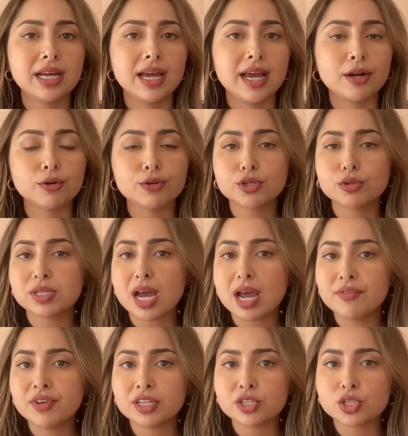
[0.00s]
And also mm-hmm.
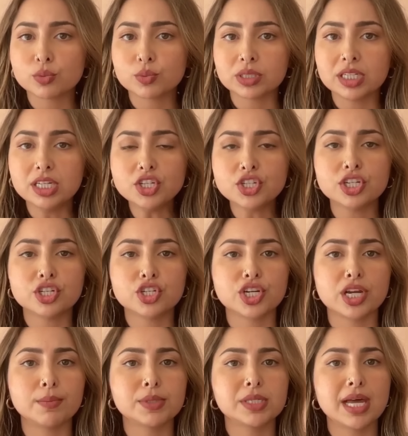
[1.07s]
diving into
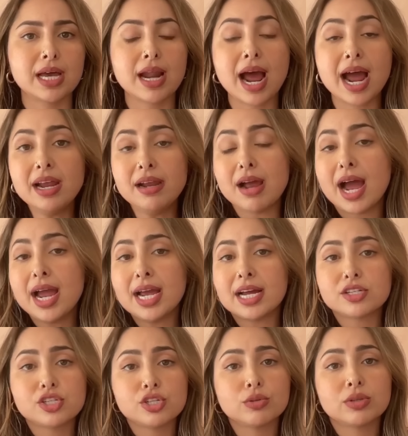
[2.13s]
relationships that I, I
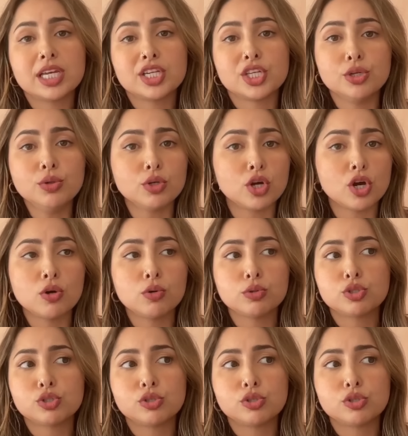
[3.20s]
had to, like you, go